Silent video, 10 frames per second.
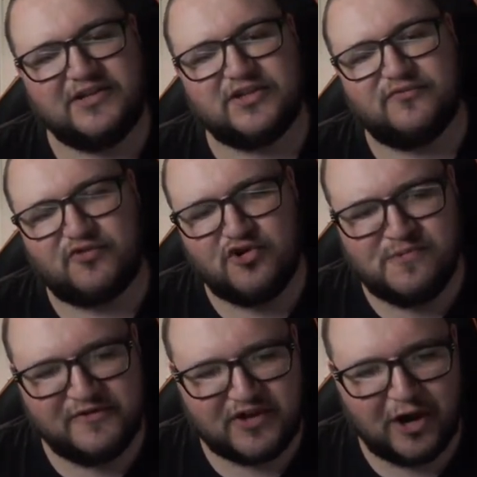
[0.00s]
into the
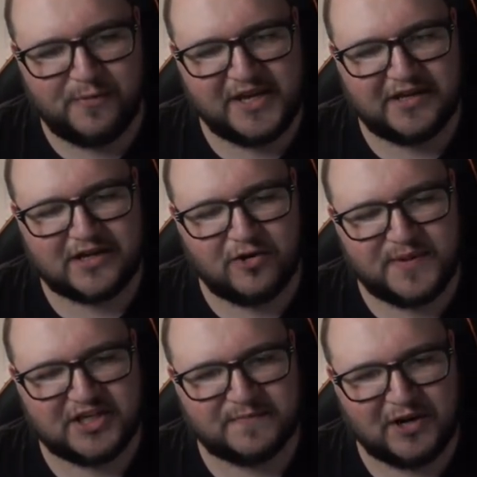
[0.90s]
room with Cobie
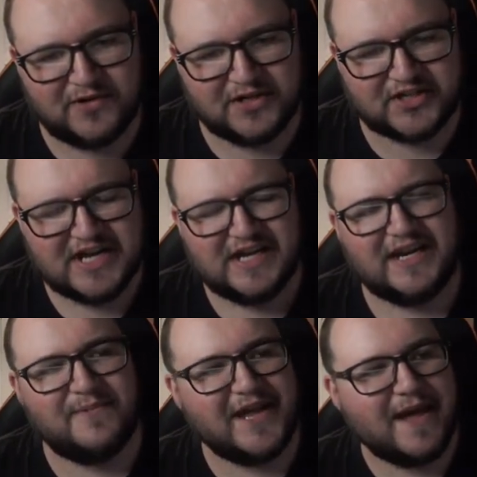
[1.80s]
Cobie Smulders,
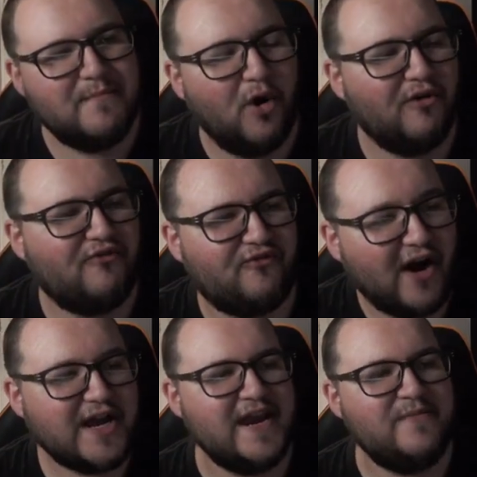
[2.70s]
and then we get more
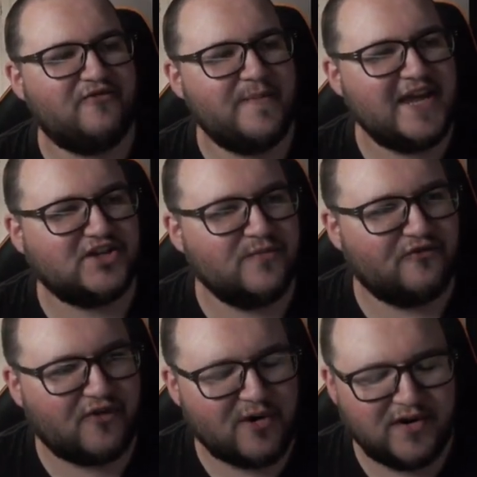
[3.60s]
fucking information
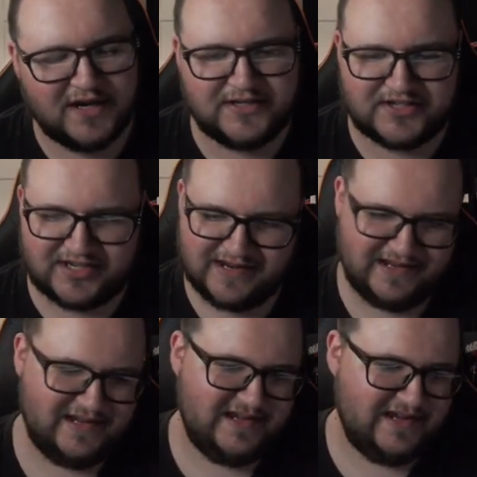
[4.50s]
thrown at us.
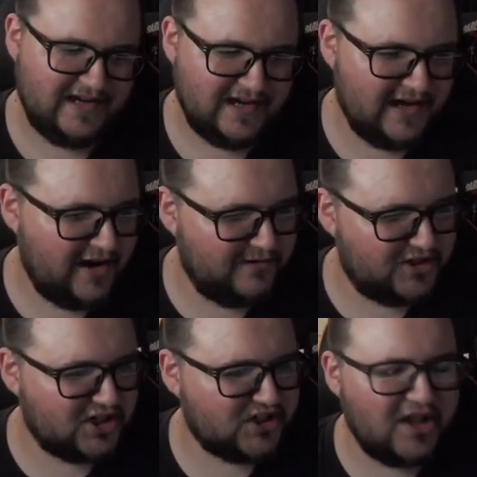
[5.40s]
Uh, and I was
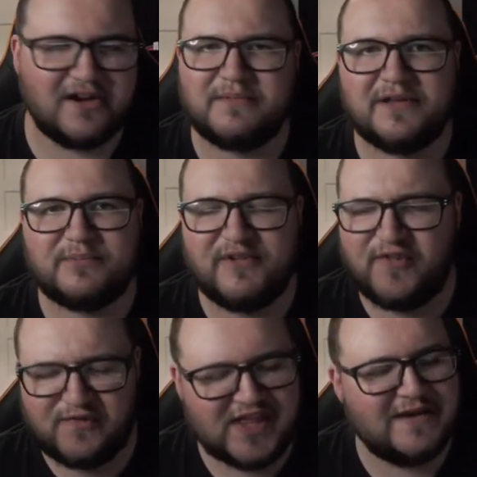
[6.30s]
just like, we're, we're
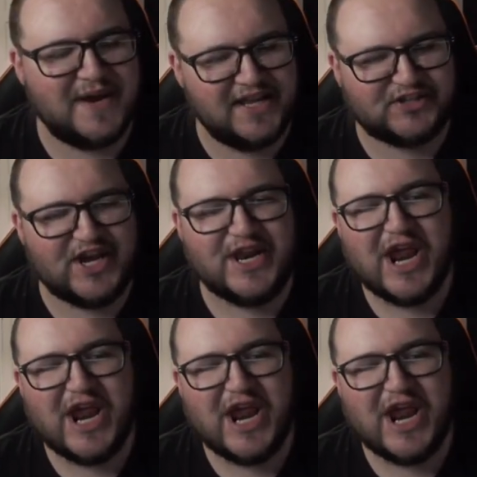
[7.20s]
15 minutes in